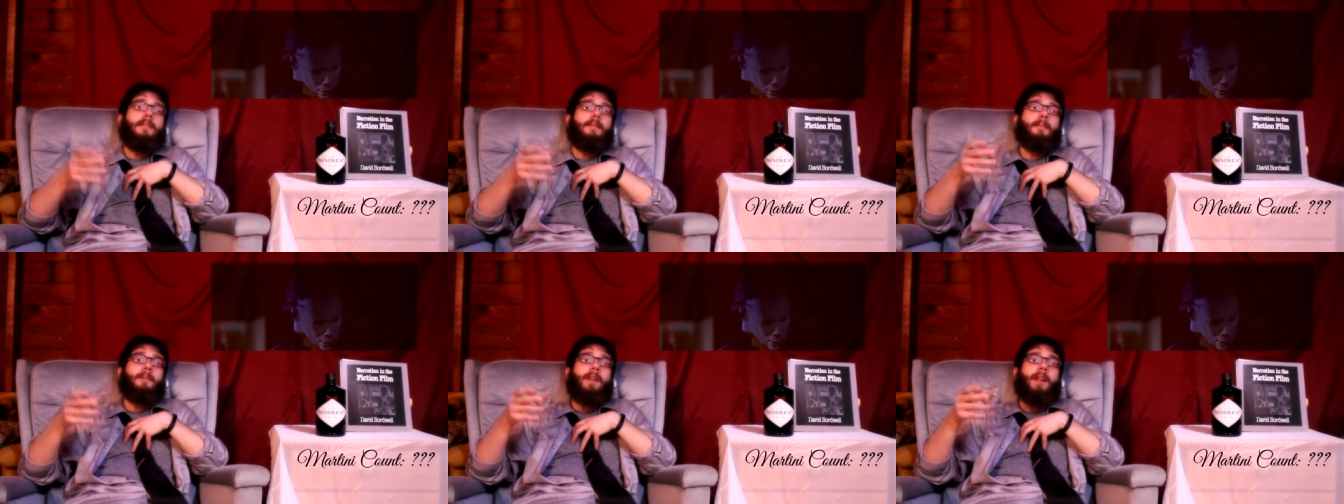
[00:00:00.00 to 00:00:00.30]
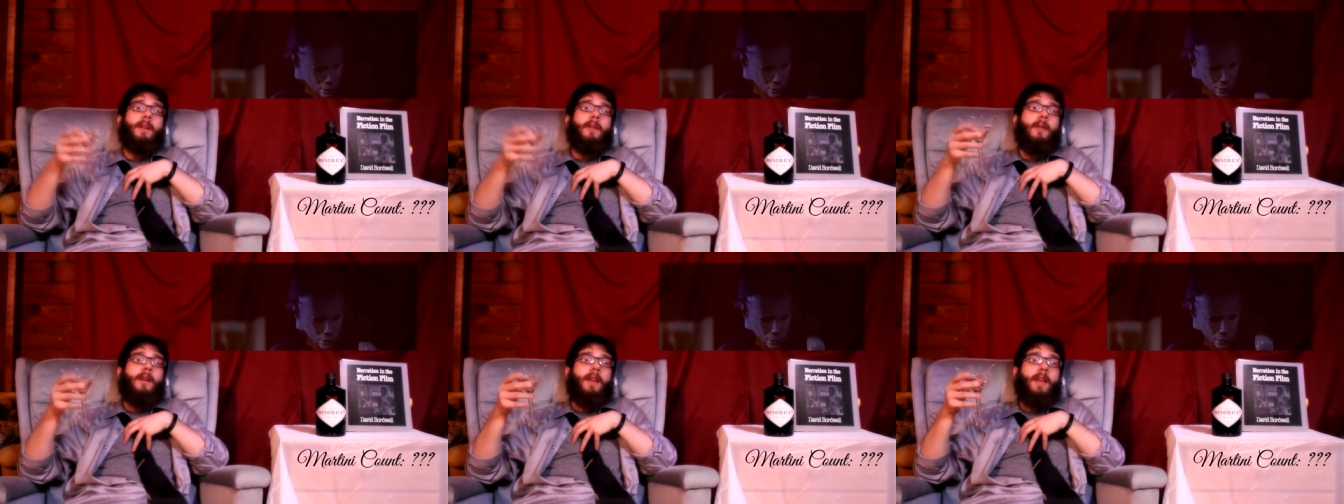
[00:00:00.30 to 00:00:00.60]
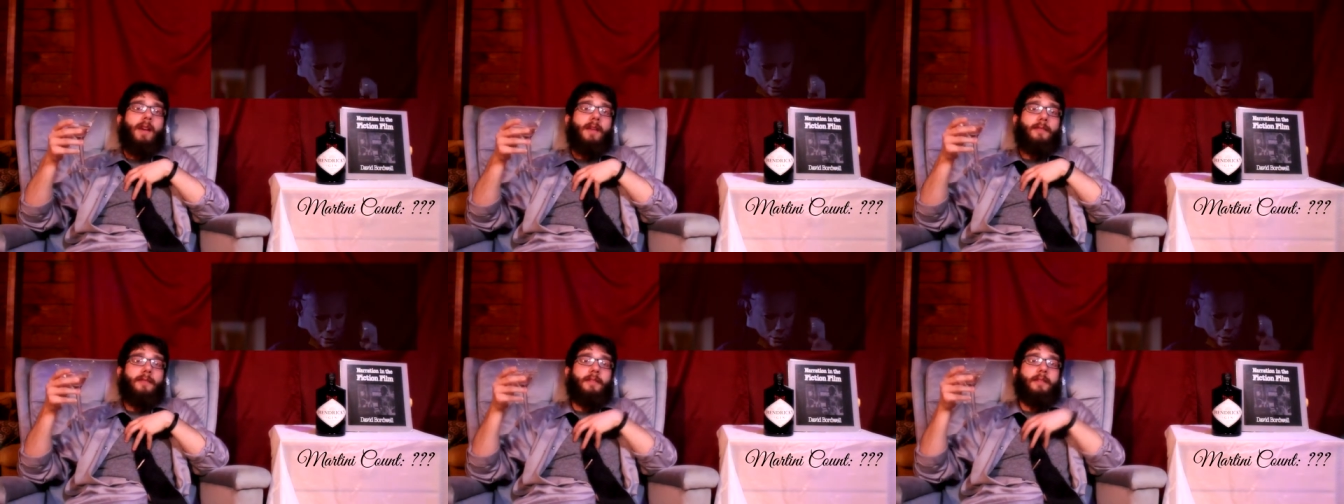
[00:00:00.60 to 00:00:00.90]
but I don't want
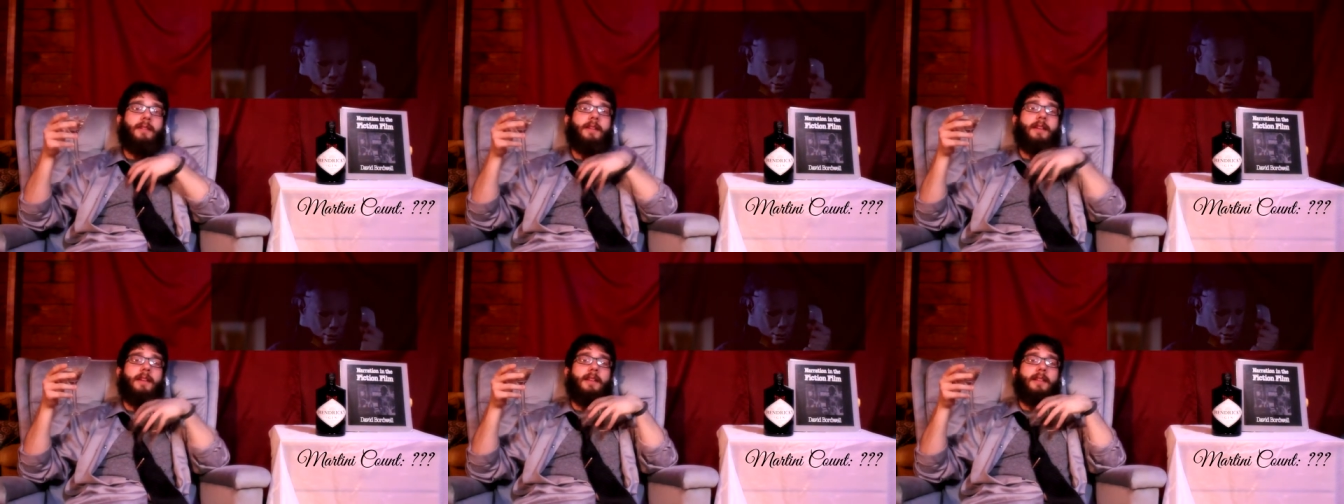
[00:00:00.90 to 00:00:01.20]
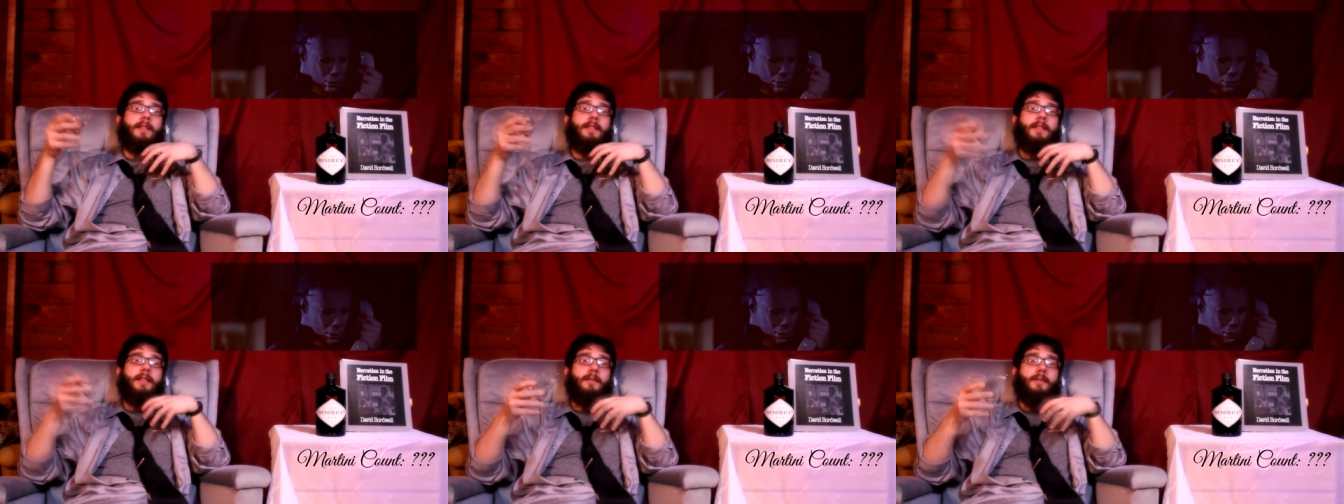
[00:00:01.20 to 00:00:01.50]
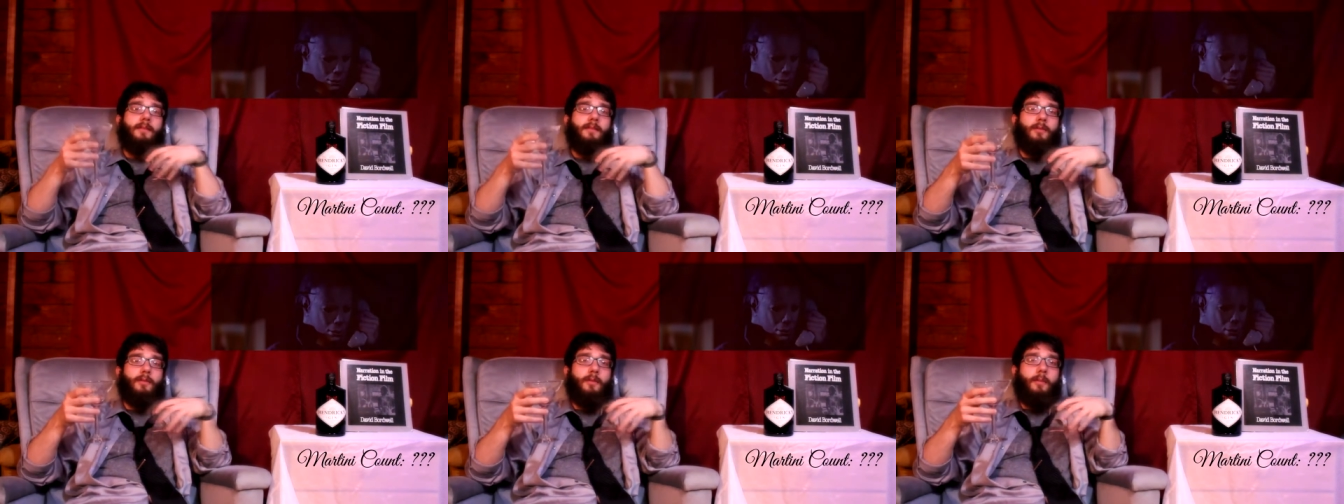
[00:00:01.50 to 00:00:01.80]
to have to sit
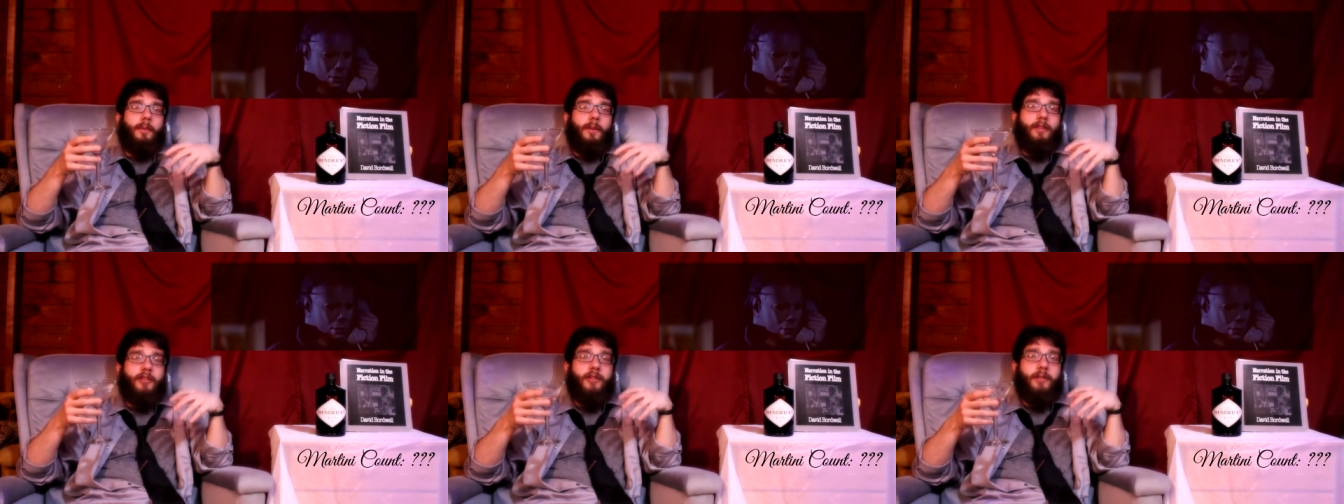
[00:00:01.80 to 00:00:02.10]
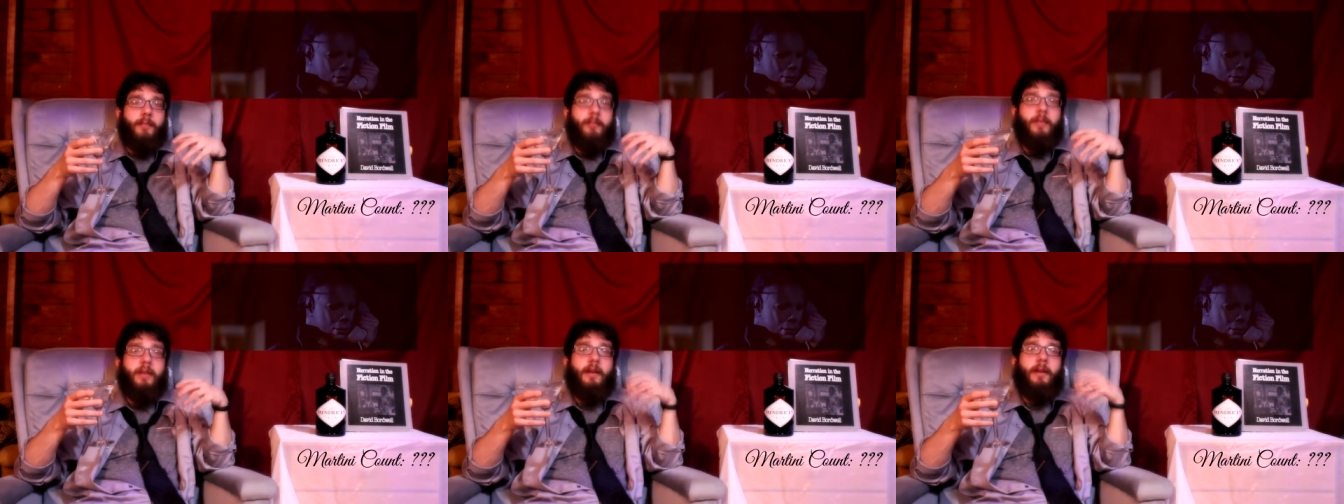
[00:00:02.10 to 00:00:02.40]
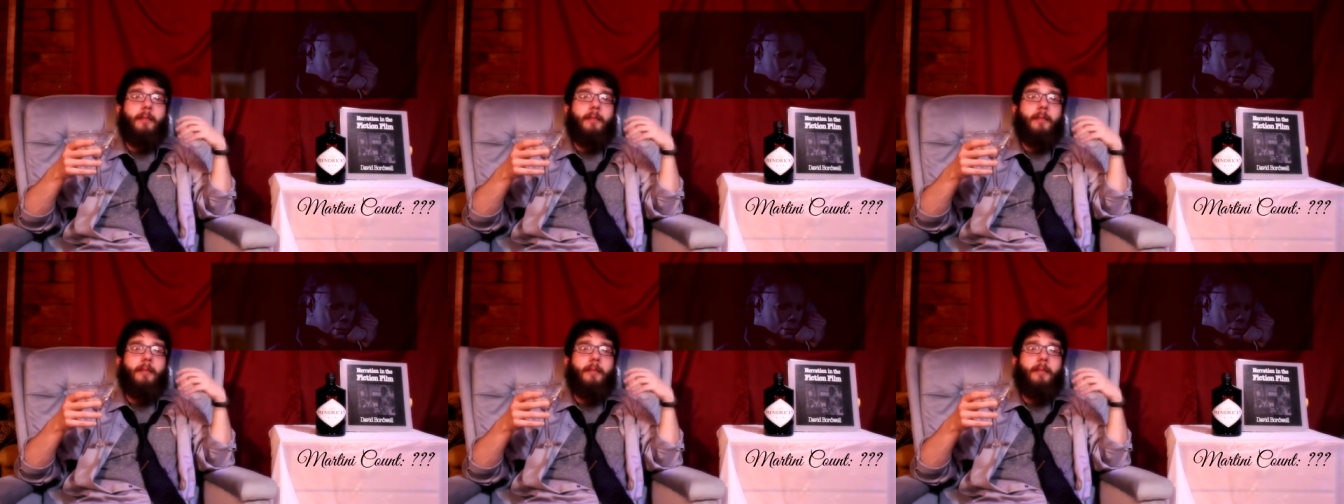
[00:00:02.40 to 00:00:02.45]
through a bunch of